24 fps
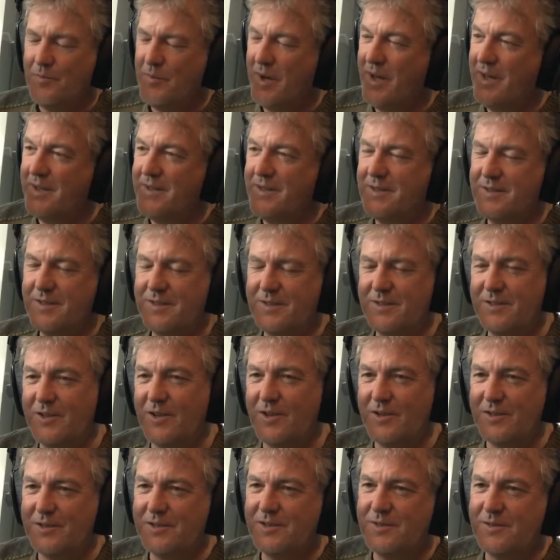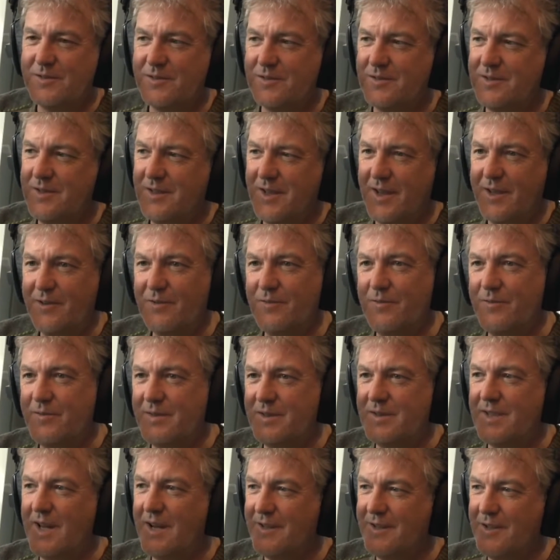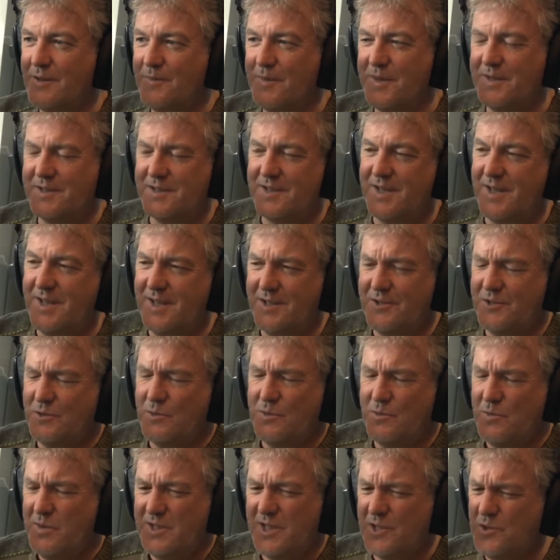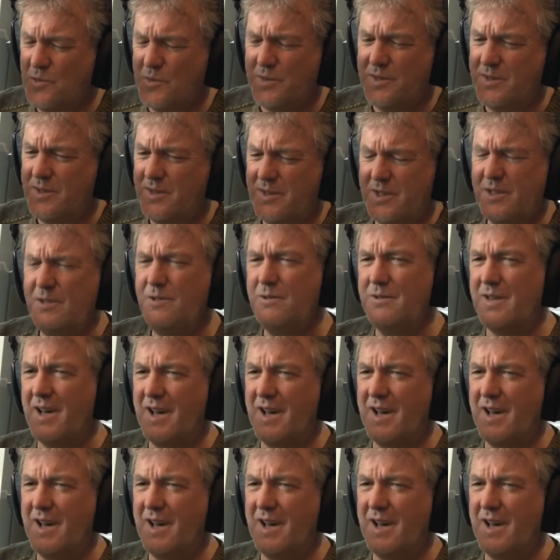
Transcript: but not, delicate bits of their history. We just wouldn't do